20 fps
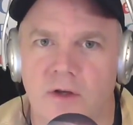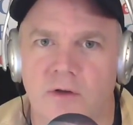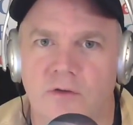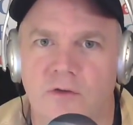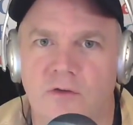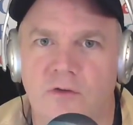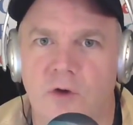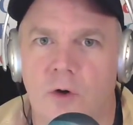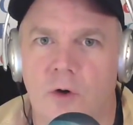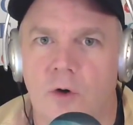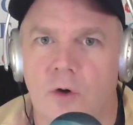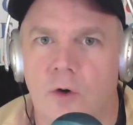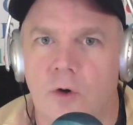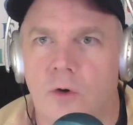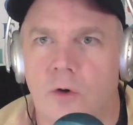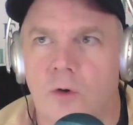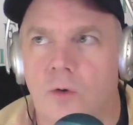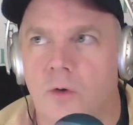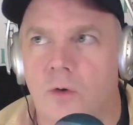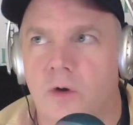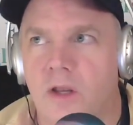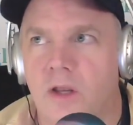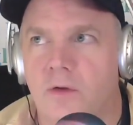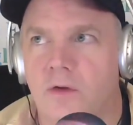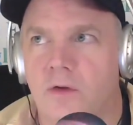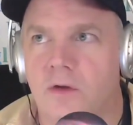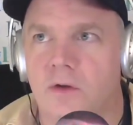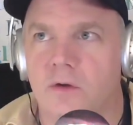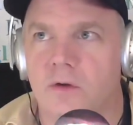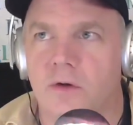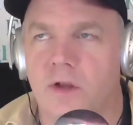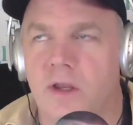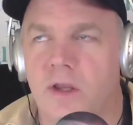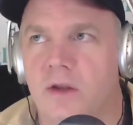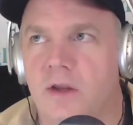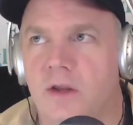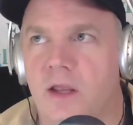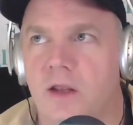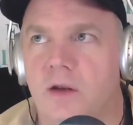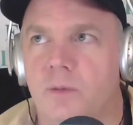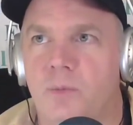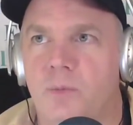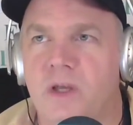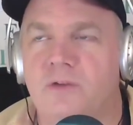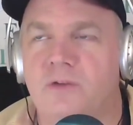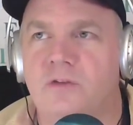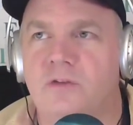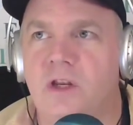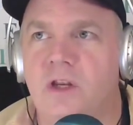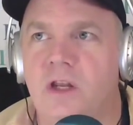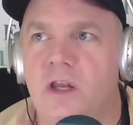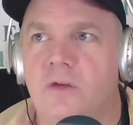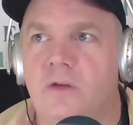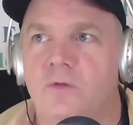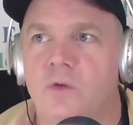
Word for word: So you know, in, in a big city,